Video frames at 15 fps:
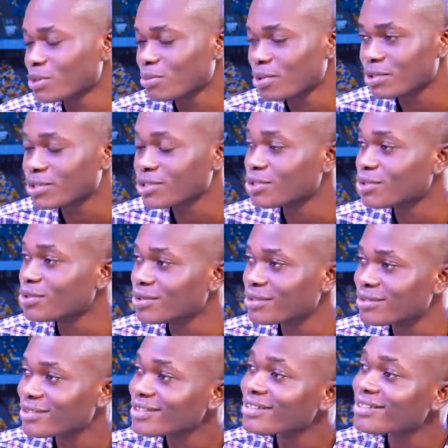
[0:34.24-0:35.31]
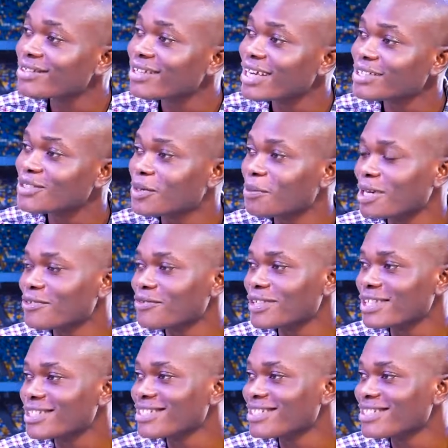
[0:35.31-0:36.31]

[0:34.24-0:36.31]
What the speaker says: but, you know, eggs on my face.